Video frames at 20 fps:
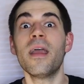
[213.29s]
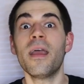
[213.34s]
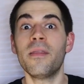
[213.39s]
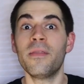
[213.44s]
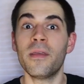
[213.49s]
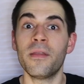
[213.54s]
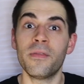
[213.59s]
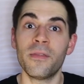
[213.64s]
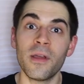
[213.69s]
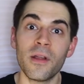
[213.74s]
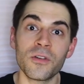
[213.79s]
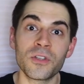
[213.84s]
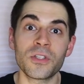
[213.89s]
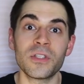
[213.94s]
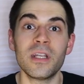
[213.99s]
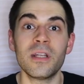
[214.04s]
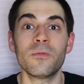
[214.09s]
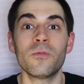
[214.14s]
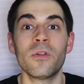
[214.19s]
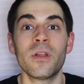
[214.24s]
and then their
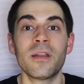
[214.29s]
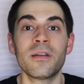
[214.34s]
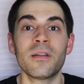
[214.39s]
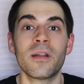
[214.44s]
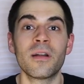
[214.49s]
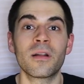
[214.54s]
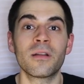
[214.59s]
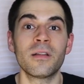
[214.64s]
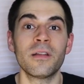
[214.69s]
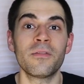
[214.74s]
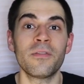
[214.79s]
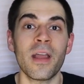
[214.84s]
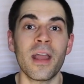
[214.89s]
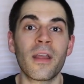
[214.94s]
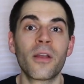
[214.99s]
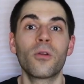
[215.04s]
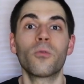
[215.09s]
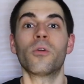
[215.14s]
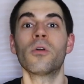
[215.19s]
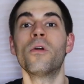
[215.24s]
scene will end on a
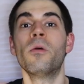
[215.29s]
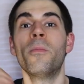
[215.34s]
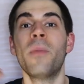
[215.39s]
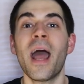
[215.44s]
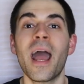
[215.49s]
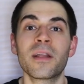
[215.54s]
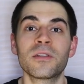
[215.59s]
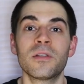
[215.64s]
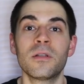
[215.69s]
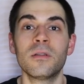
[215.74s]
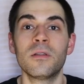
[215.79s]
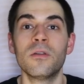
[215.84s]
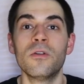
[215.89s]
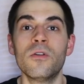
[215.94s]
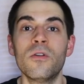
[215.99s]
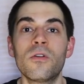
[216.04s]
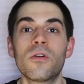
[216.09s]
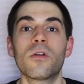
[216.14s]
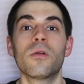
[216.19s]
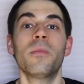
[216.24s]
cliffhanger, we'll go back to
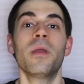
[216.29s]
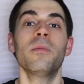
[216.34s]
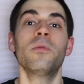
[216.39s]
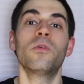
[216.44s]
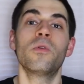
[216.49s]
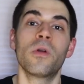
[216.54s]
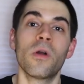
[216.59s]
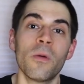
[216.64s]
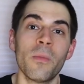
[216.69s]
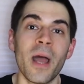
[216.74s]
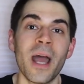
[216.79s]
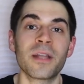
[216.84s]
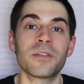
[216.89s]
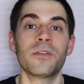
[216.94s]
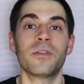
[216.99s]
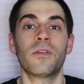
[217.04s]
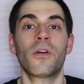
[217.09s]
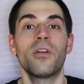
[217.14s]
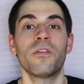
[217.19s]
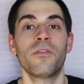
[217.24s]
Luke, or maybe we'll go back
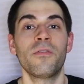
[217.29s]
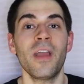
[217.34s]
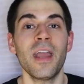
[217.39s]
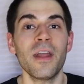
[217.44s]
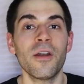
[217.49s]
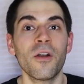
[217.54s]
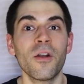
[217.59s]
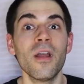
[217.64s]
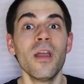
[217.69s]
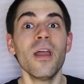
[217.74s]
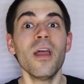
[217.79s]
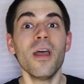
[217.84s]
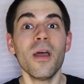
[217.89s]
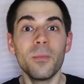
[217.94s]
to Darth Vader.